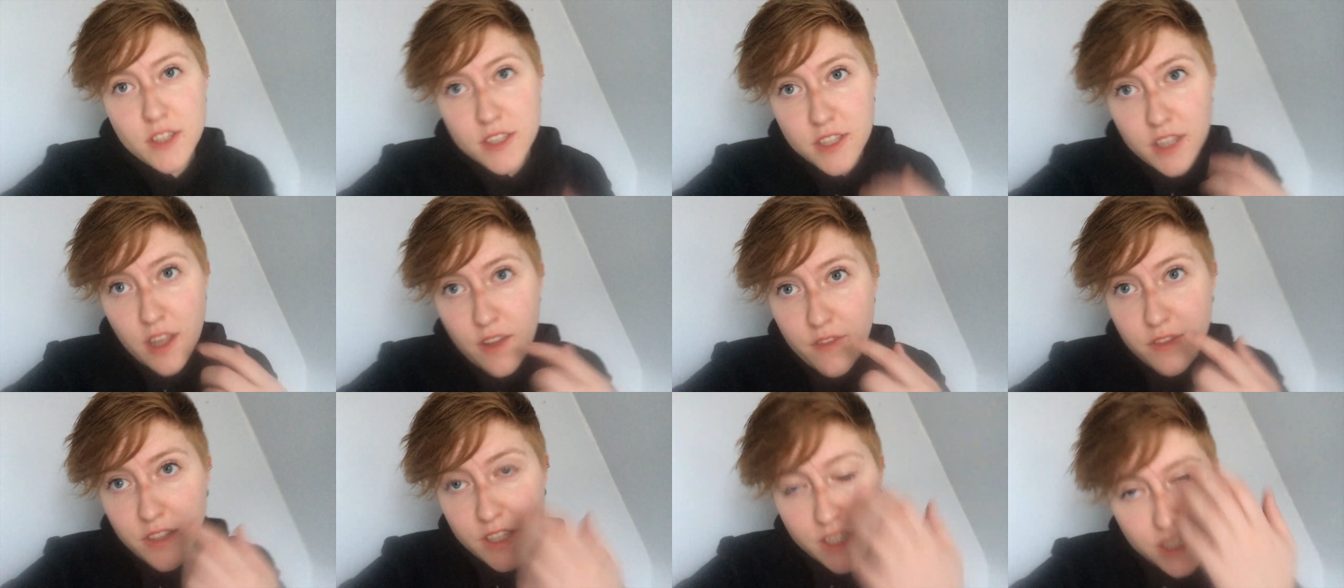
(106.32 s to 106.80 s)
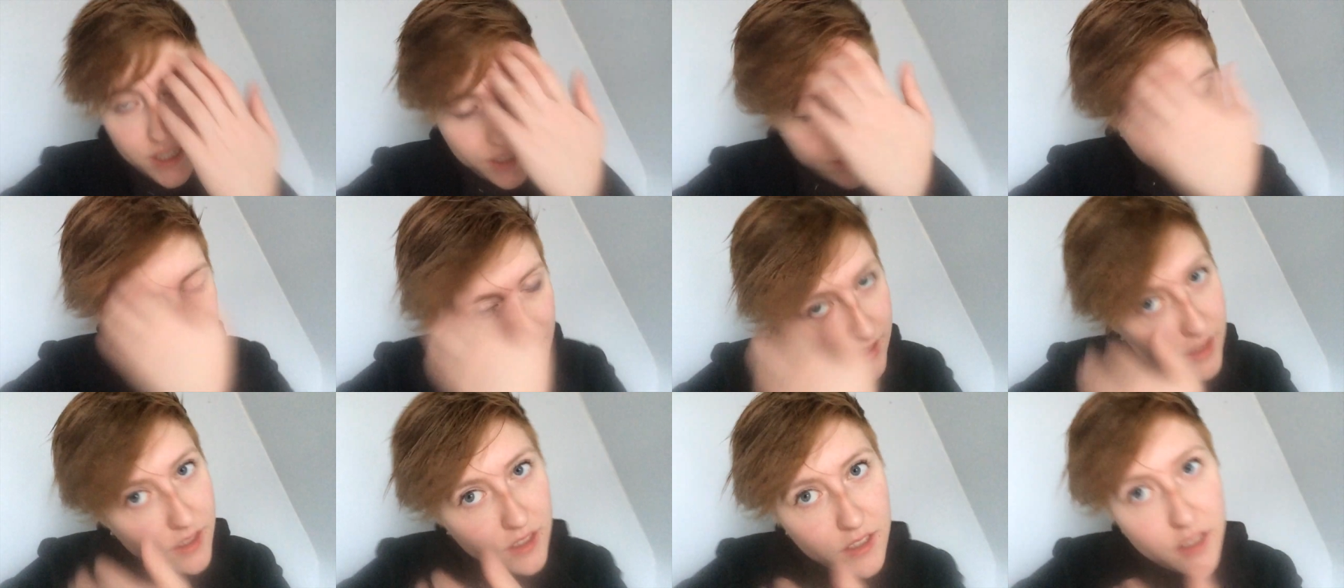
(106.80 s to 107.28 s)
this
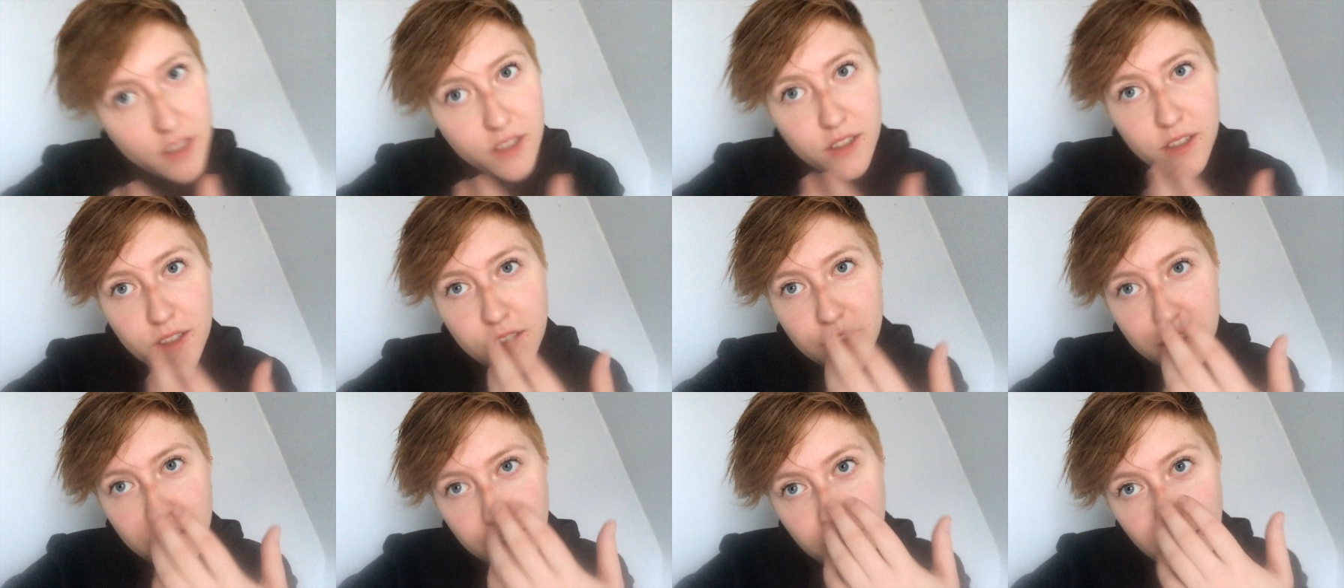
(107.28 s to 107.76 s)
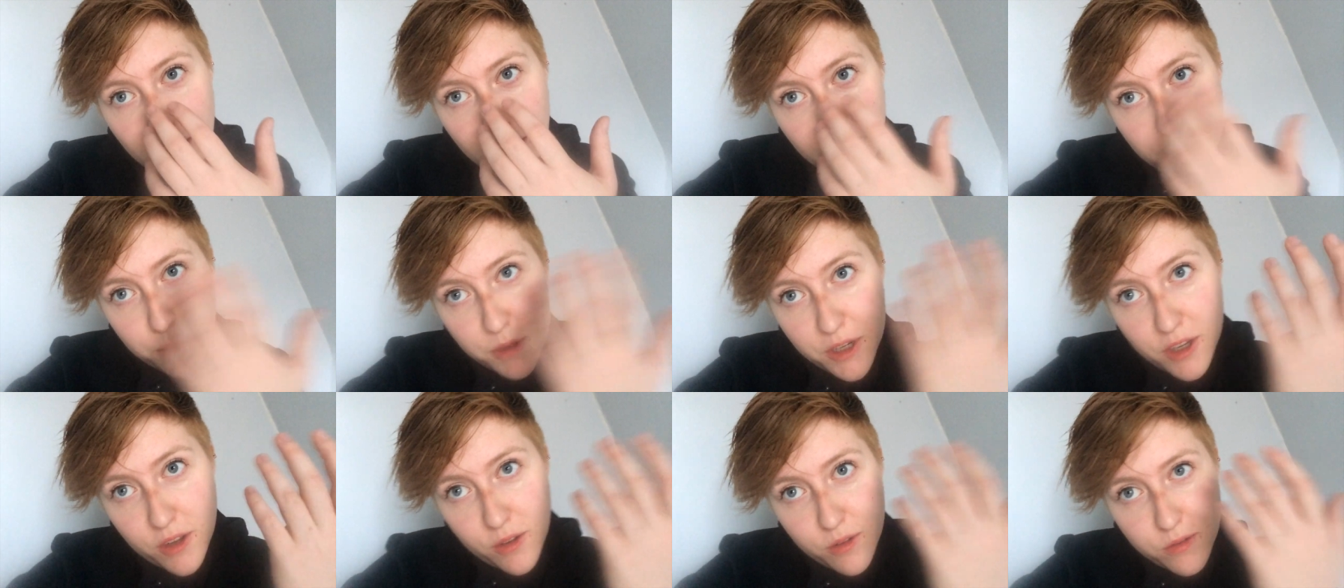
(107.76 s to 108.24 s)
lovely little thing
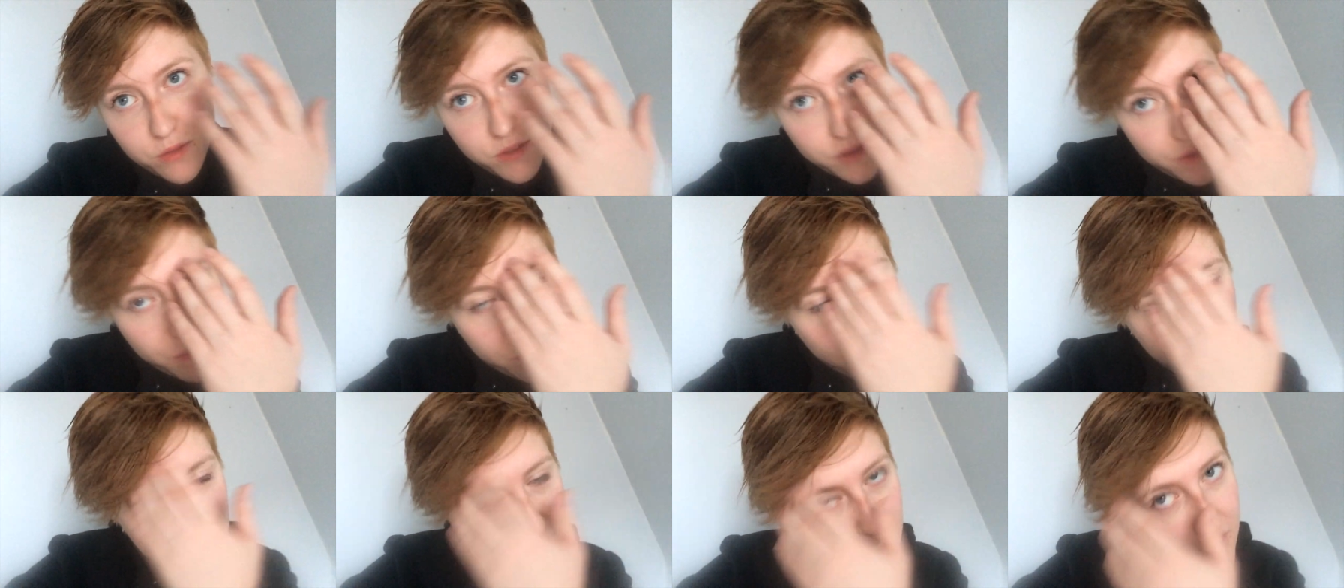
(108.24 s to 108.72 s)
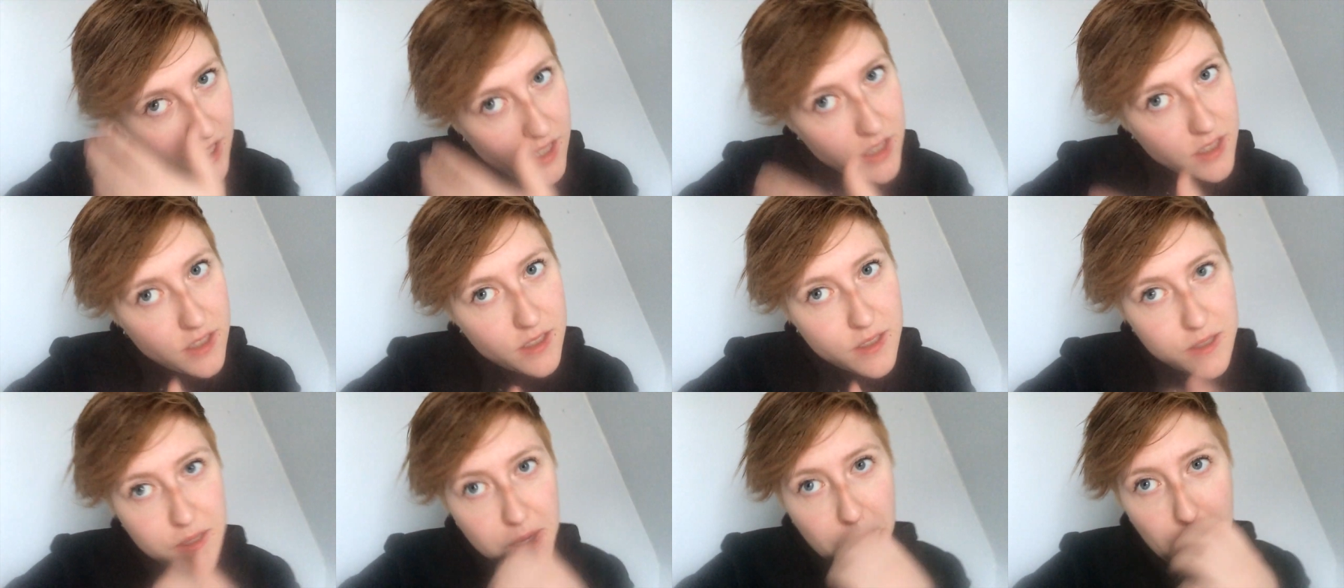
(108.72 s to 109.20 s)
on my nose
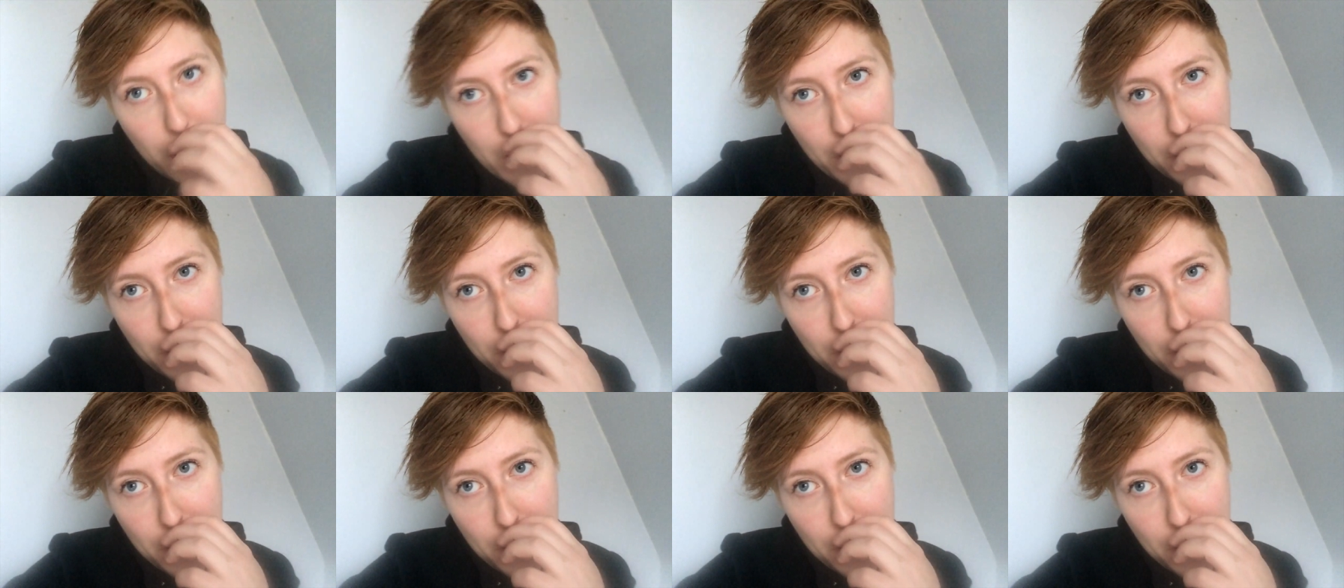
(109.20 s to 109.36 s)
because